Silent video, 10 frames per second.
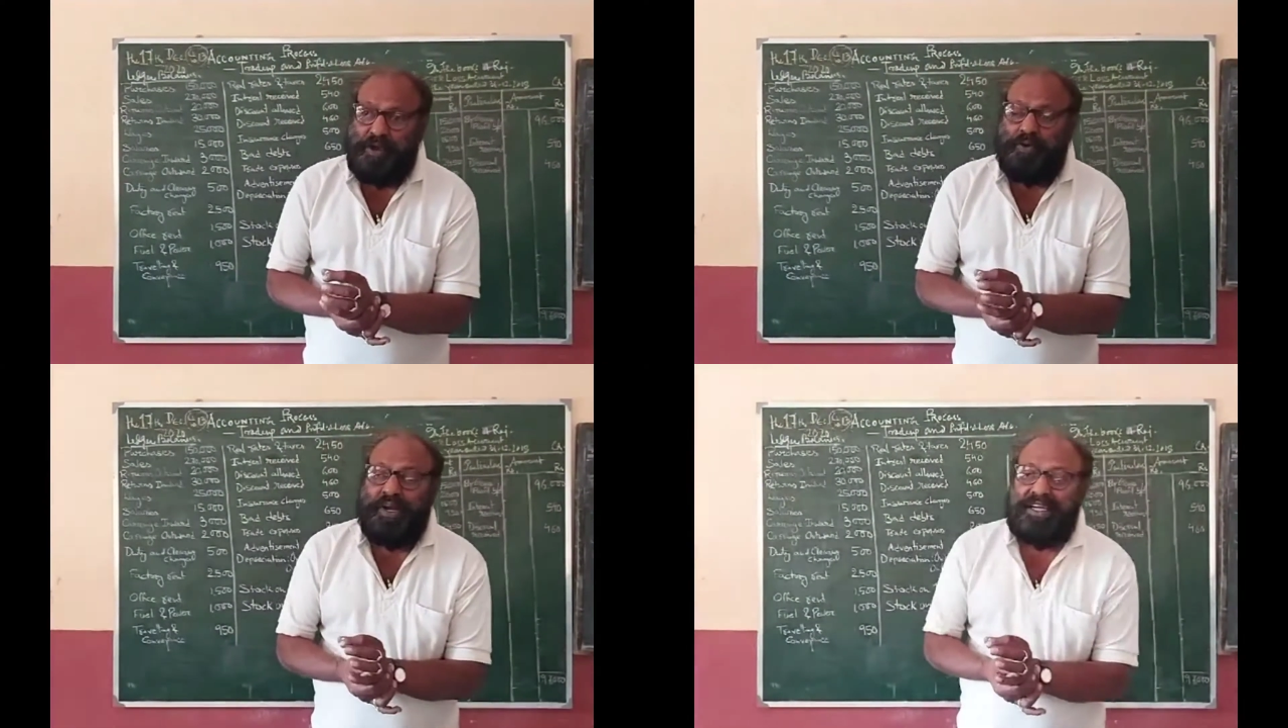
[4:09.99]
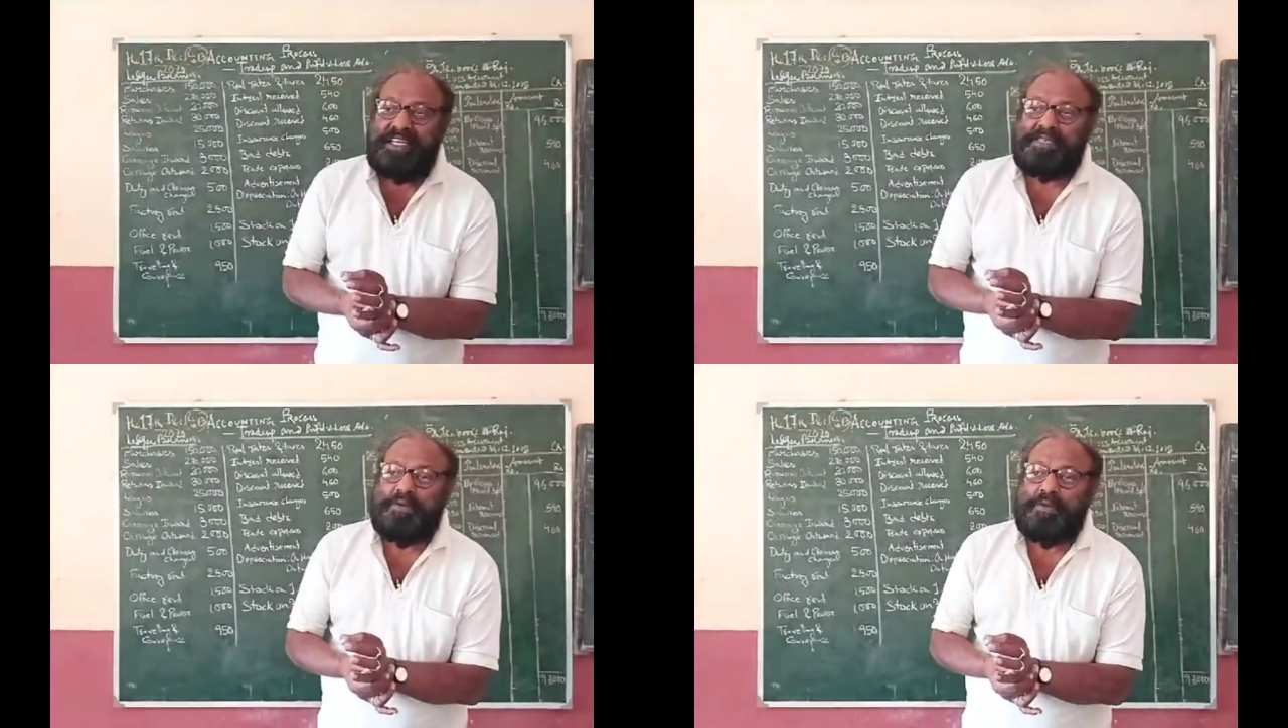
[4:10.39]
When it
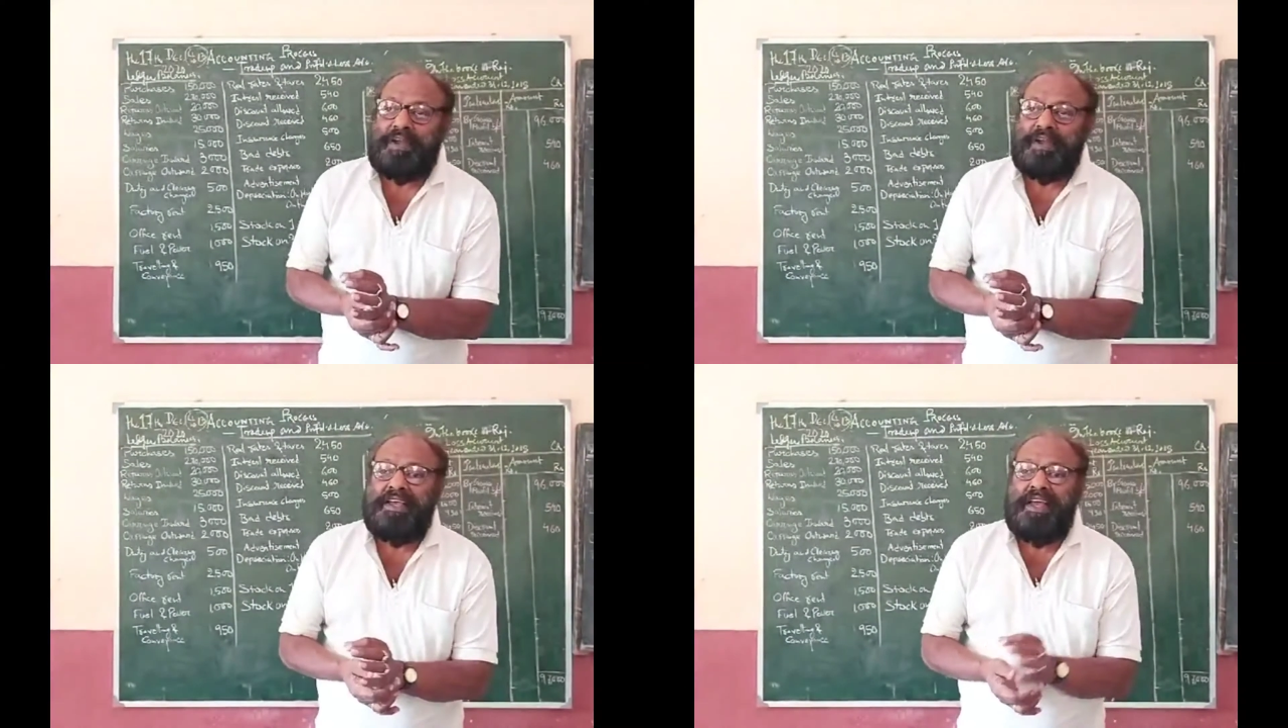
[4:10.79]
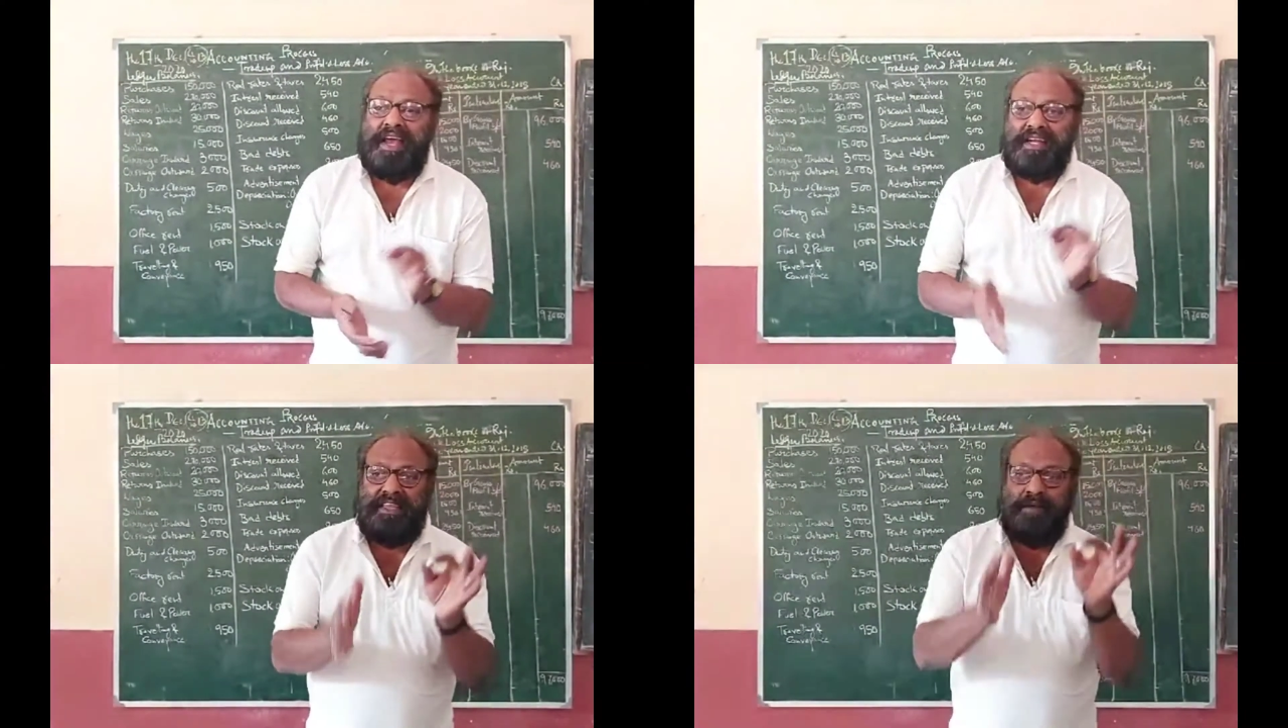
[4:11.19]
is prepared?
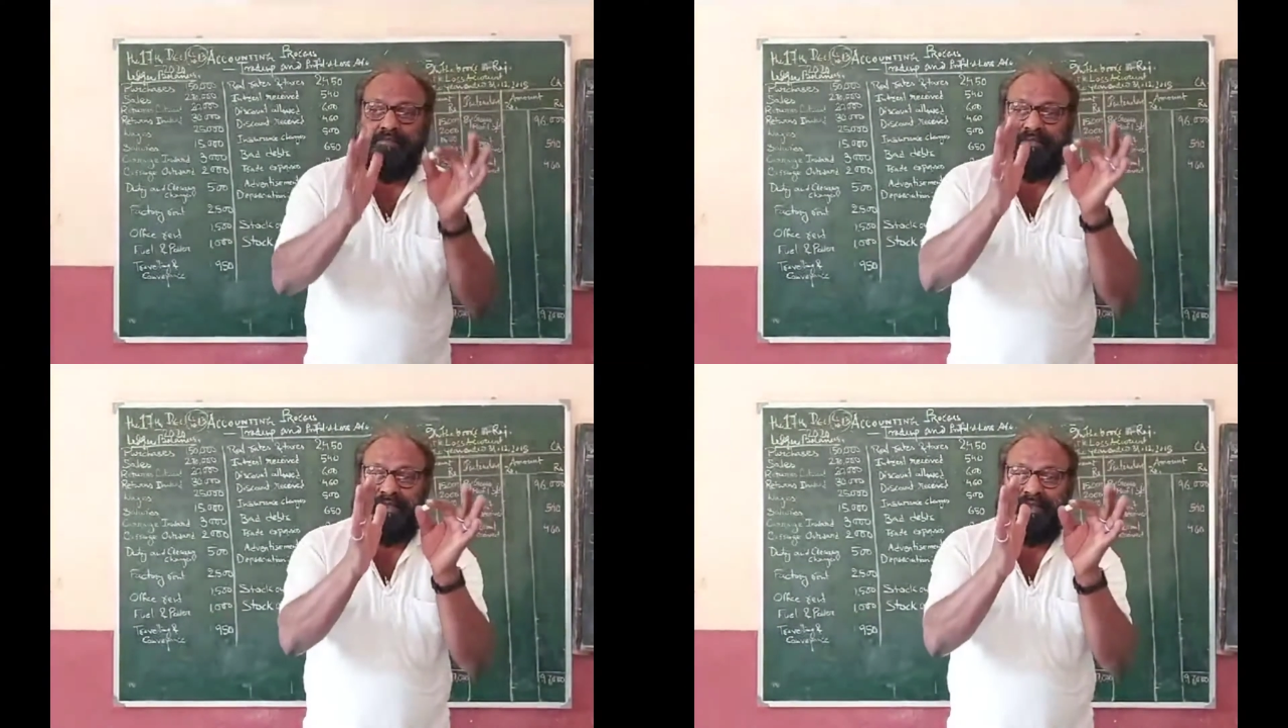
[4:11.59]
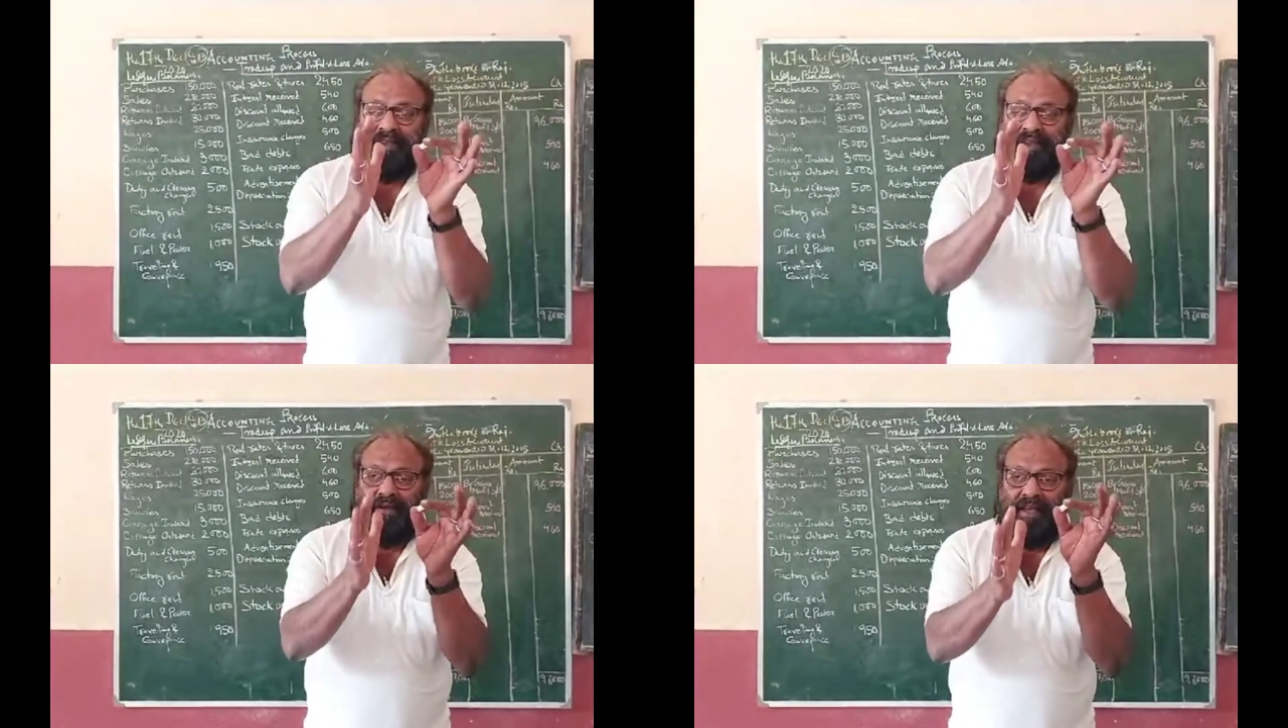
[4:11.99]
At the
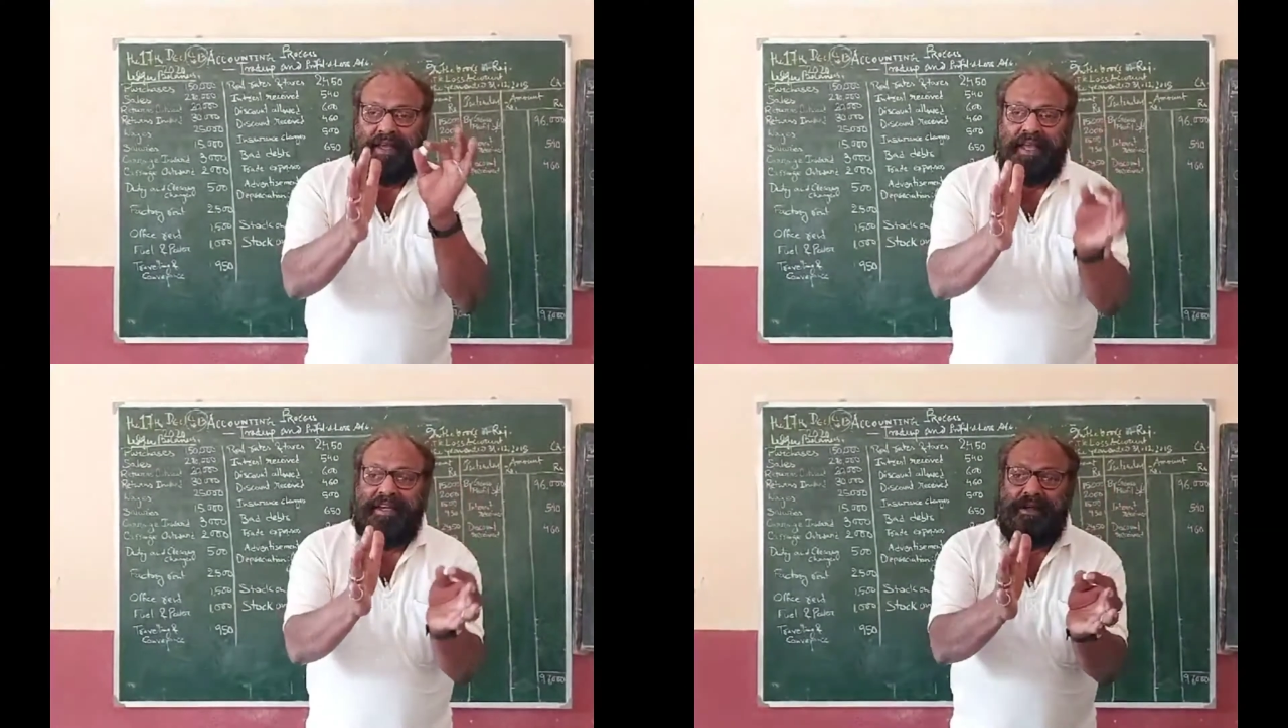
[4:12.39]
end